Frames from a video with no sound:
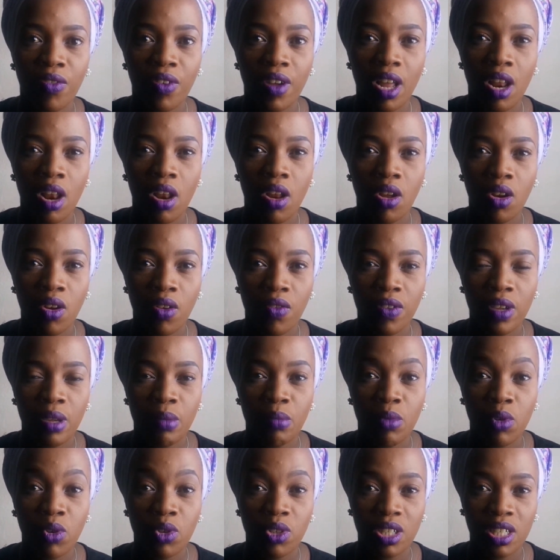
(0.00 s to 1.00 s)
a lot of
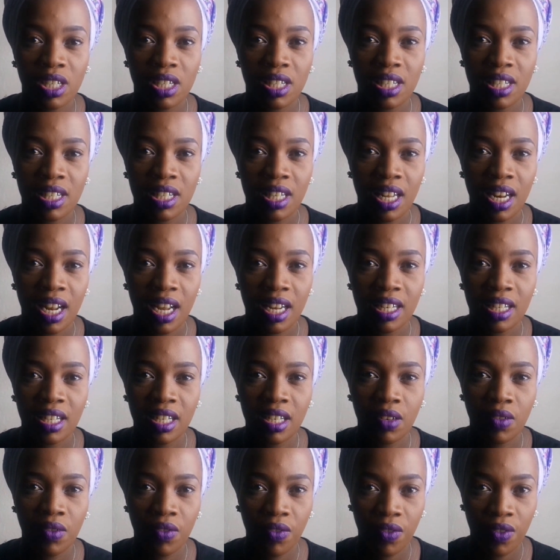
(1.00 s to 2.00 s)
emotions that I
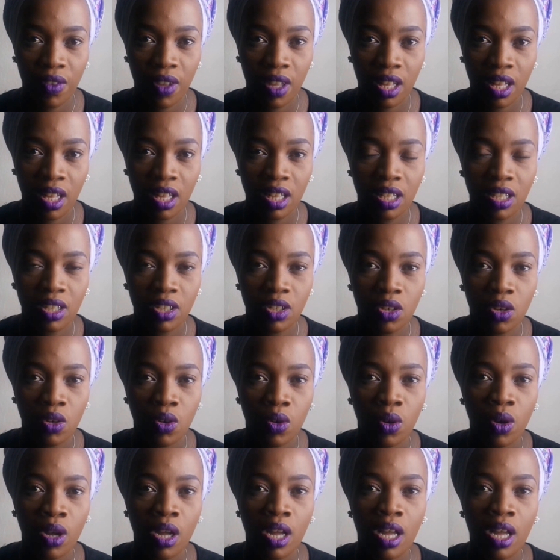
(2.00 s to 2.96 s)
didn't feel. You know,